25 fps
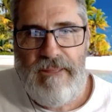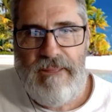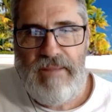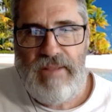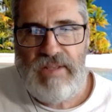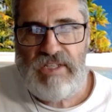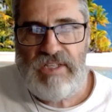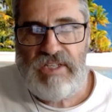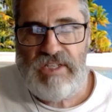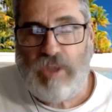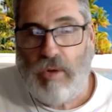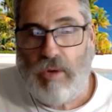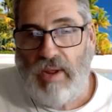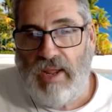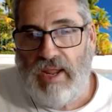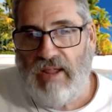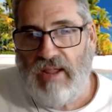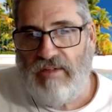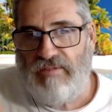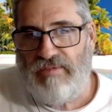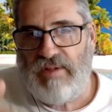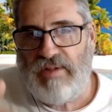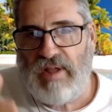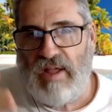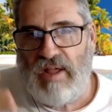So
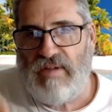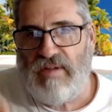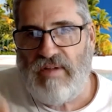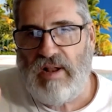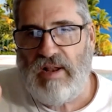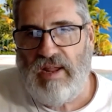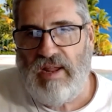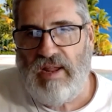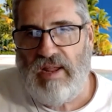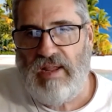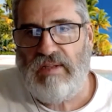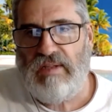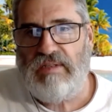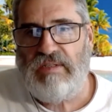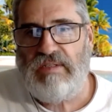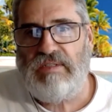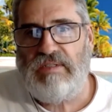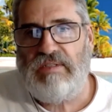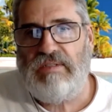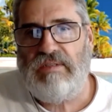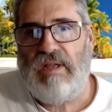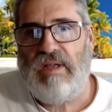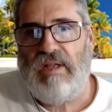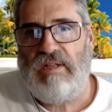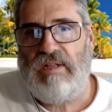if Kaivalya
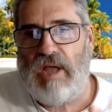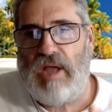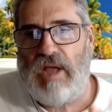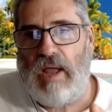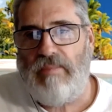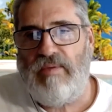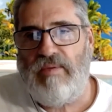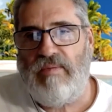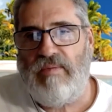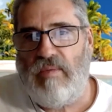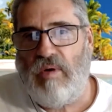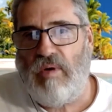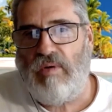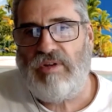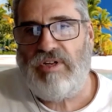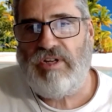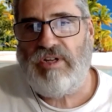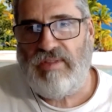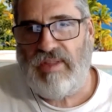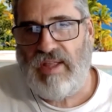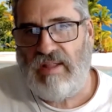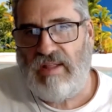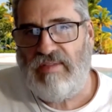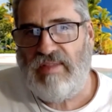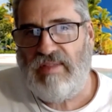is a type of moksha,
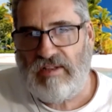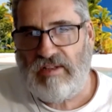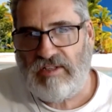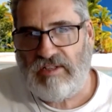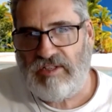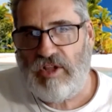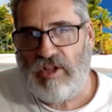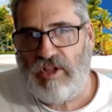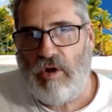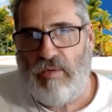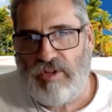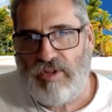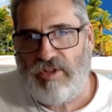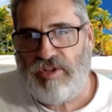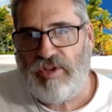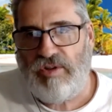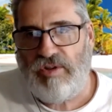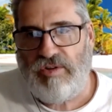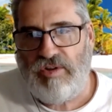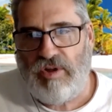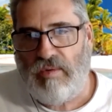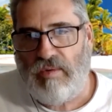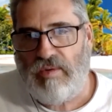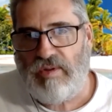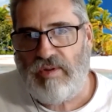then there's no
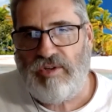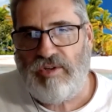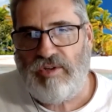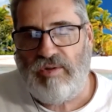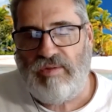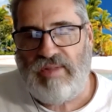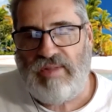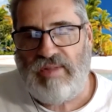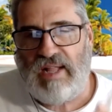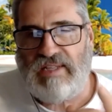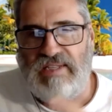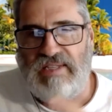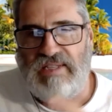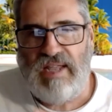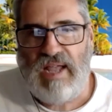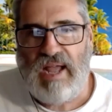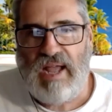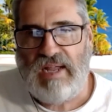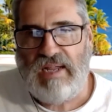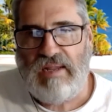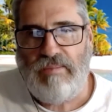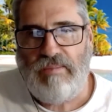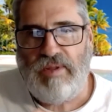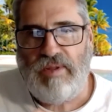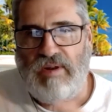return, no return. That's the
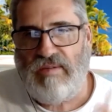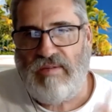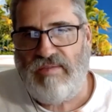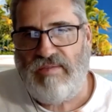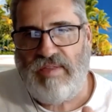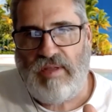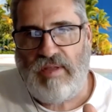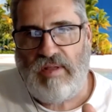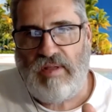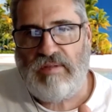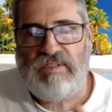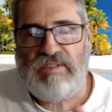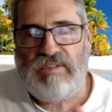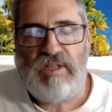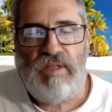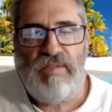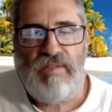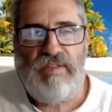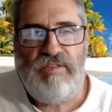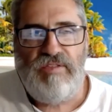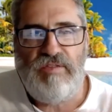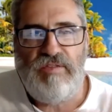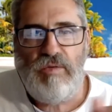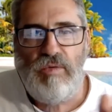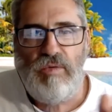argument of the
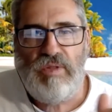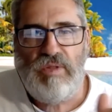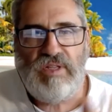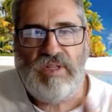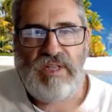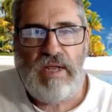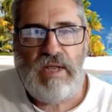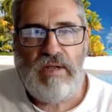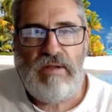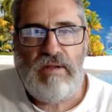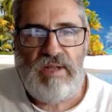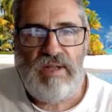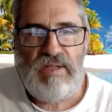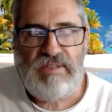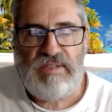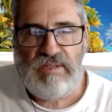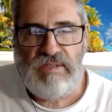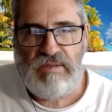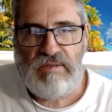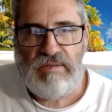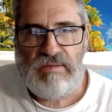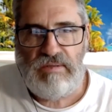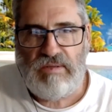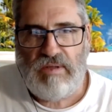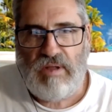Southern School of Tengalai
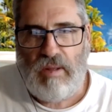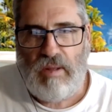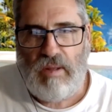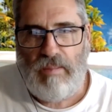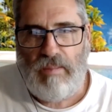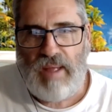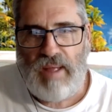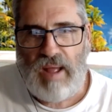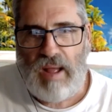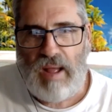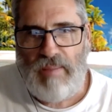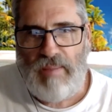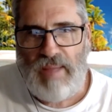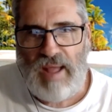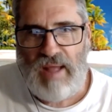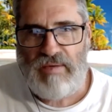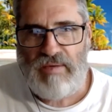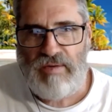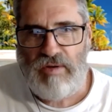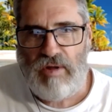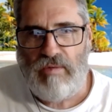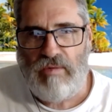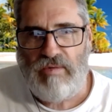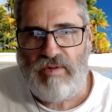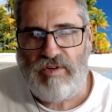
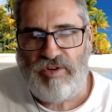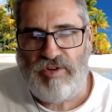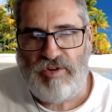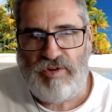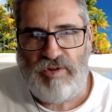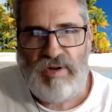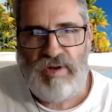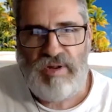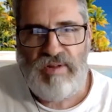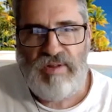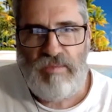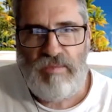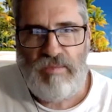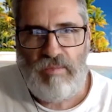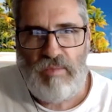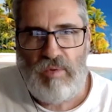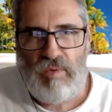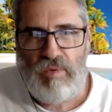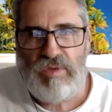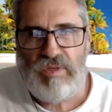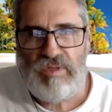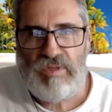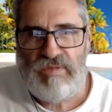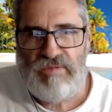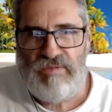about not returning
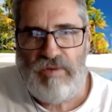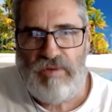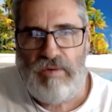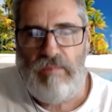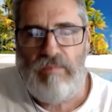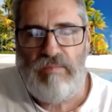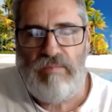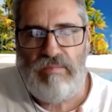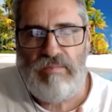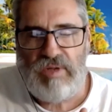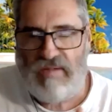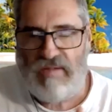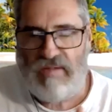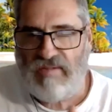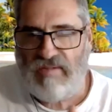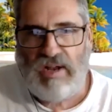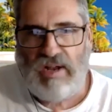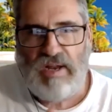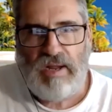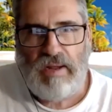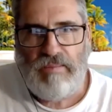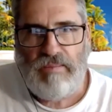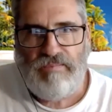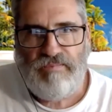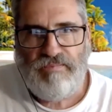from Kaivalya.